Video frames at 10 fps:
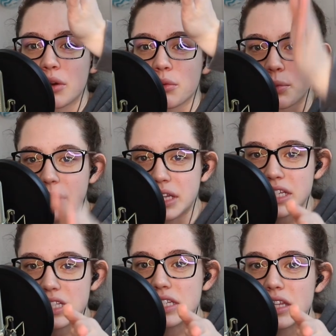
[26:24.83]

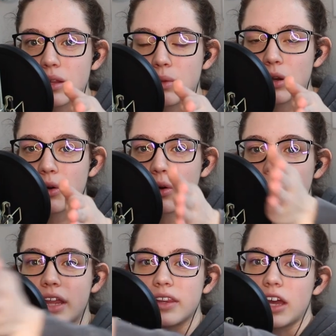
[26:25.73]
realist is in the middle,
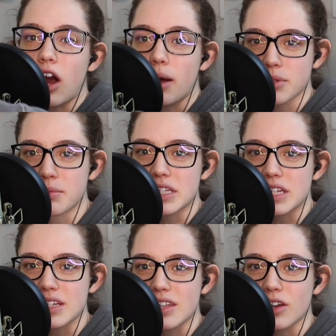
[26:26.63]
and like
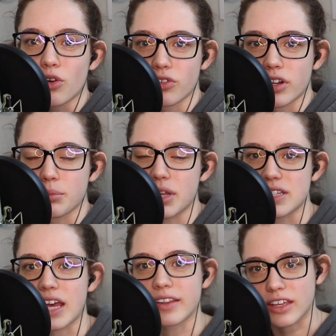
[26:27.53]
optimistic's like over on the plus
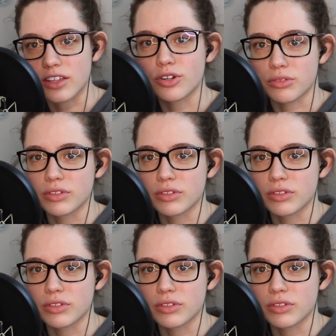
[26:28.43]
side, like, you know,